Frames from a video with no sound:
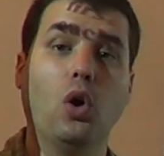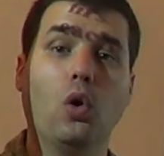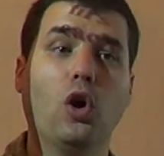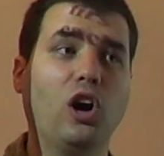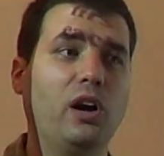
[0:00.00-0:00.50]

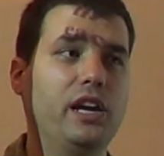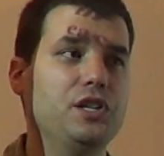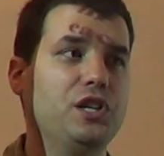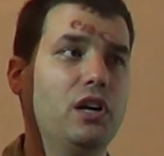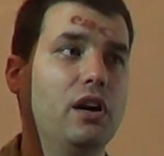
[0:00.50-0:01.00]
Or
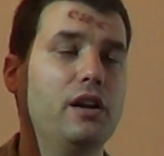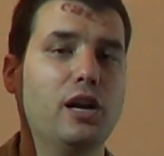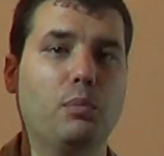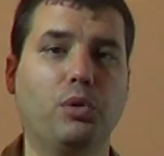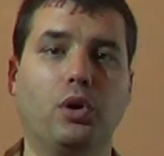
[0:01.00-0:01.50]
easier,
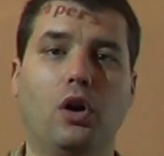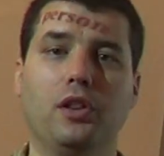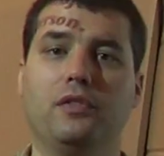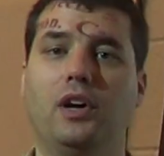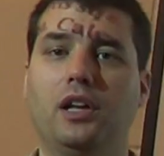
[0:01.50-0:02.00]
number all
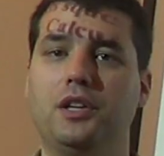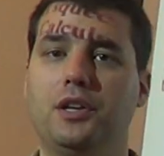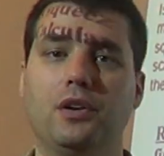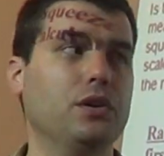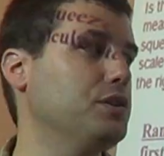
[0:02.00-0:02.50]
the
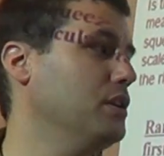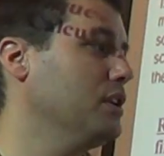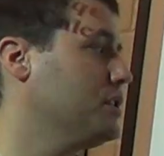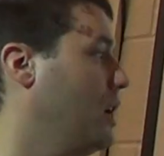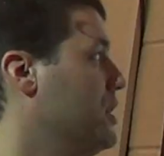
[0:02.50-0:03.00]
volunteers, in
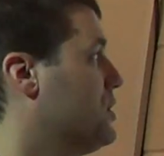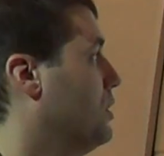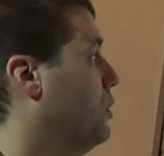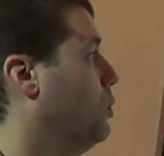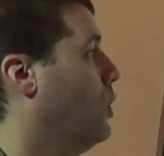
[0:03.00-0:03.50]
this case
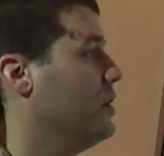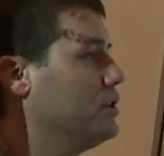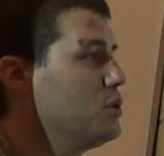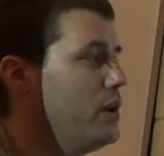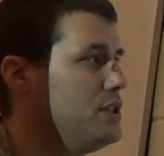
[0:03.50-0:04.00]
1 to
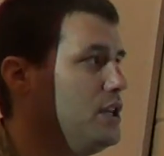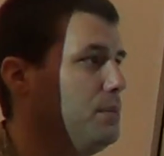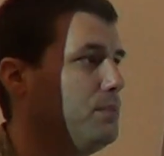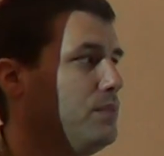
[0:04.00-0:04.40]
20.